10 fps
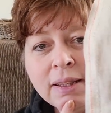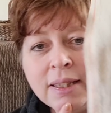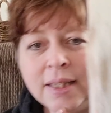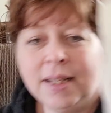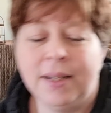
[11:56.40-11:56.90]

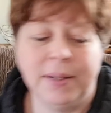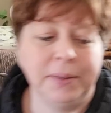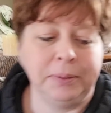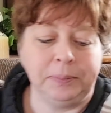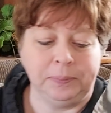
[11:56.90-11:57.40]

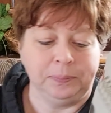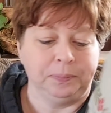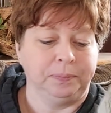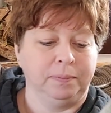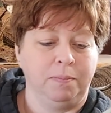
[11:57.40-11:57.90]
So,
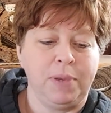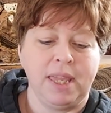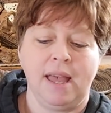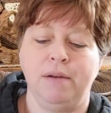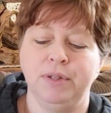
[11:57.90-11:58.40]
but
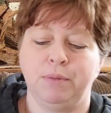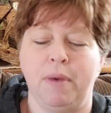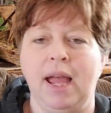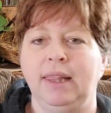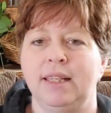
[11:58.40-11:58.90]
yeah, it was
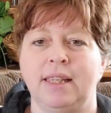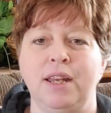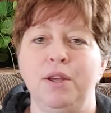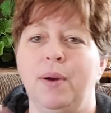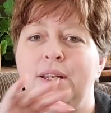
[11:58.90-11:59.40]
mindless. I
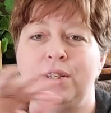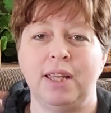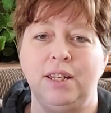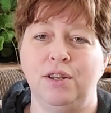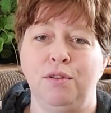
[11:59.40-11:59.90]
knew I just
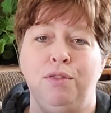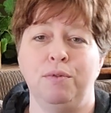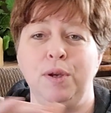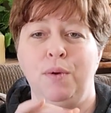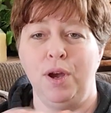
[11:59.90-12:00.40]
had to do
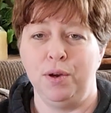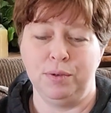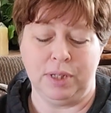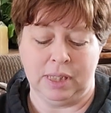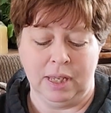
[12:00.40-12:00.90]
3
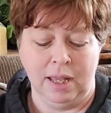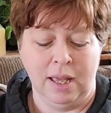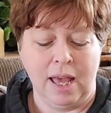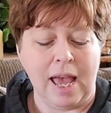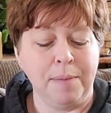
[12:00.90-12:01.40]
rows.
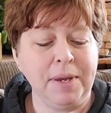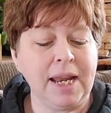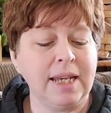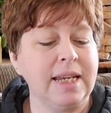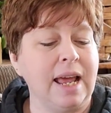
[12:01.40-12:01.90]
I mean,
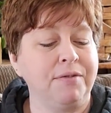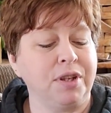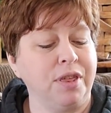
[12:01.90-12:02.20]
I did have to